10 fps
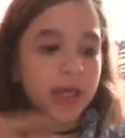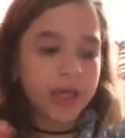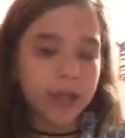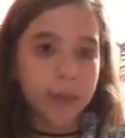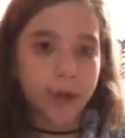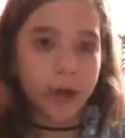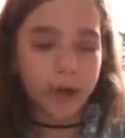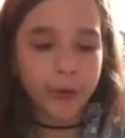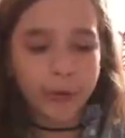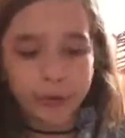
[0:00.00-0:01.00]
And
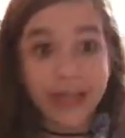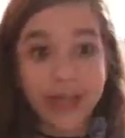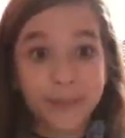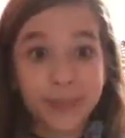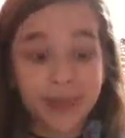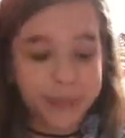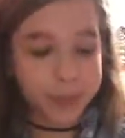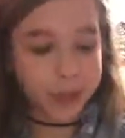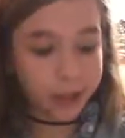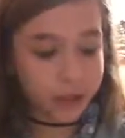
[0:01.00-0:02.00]
yeah, but I'm
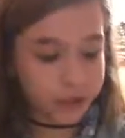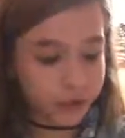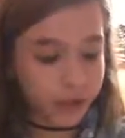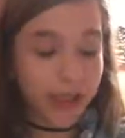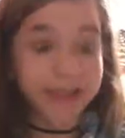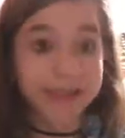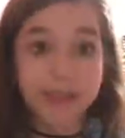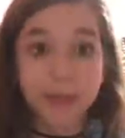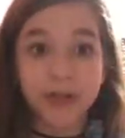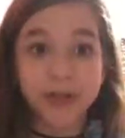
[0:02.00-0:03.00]
not gonna show you guys this
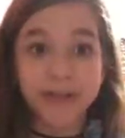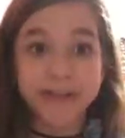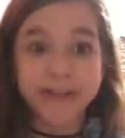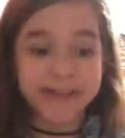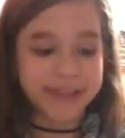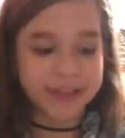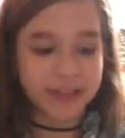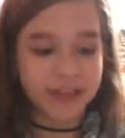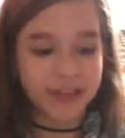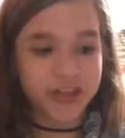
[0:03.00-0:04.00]
part because that
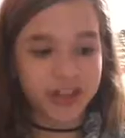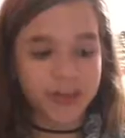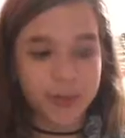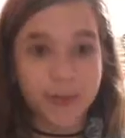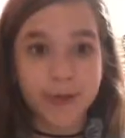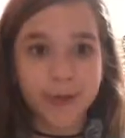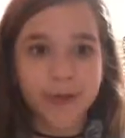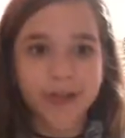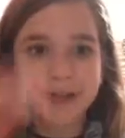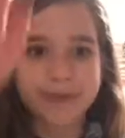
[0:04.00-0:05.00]
just would be
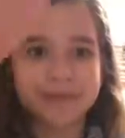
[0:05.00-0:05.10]
weird.